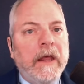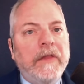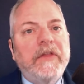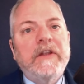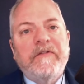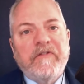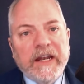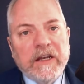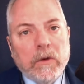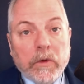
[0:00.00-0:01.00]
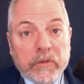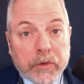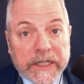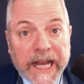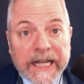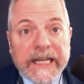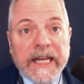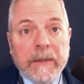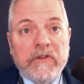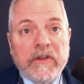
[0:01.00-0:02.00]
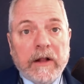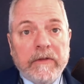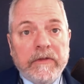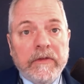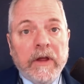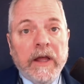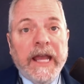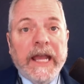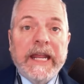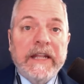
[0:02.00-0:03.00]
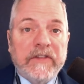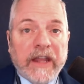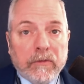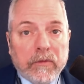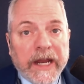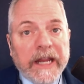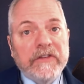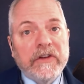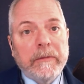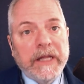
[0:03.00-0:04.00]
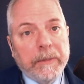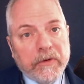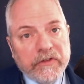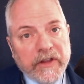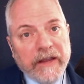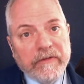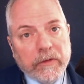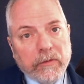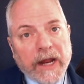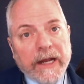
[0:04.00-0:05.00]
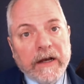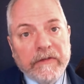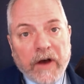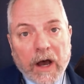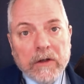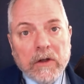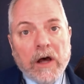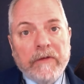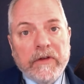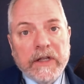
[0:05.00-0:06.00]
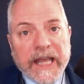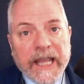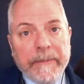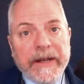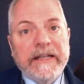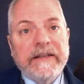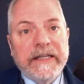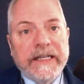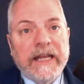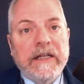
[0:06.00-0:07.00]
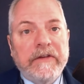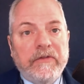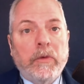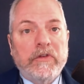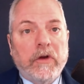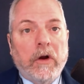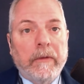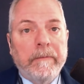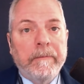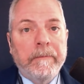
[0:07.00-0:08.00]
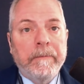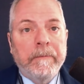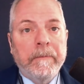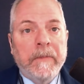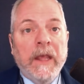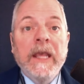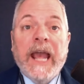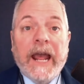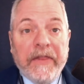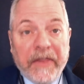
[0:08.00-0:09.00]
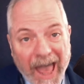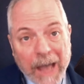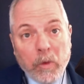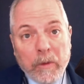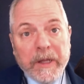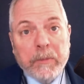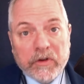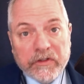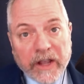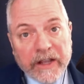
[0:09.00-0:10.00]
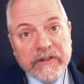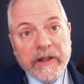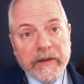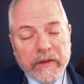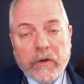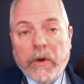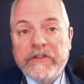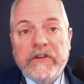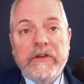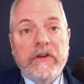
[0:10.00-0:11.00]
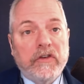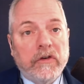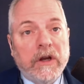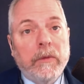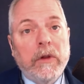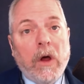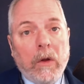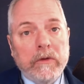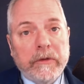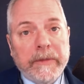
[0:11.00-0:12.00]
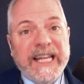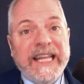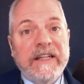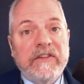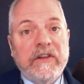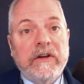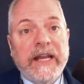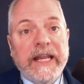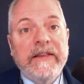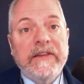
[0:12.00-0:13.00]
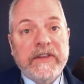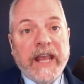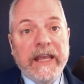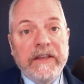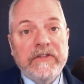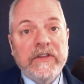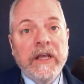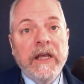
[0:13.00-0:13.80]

the defender was protecting himself against a reasonably perceived threat of unlawful, imminent, deadly force harm. And that will be precisely the question the jury will ultimately consider in this case.